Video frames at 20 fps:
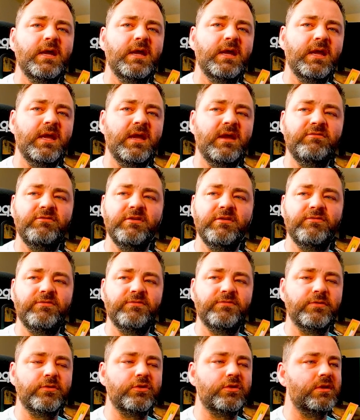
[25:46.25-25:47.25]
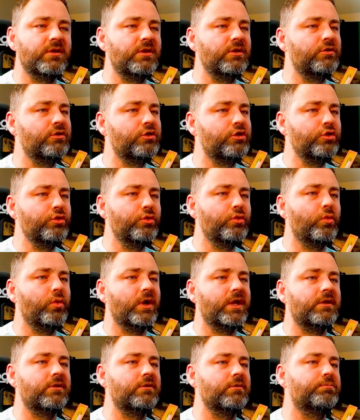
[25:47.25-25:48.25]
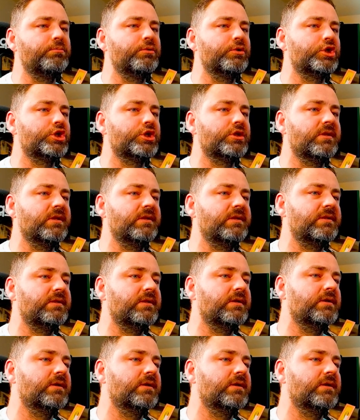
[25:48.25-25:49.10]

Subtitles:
heavy-footed, you're too quick to push this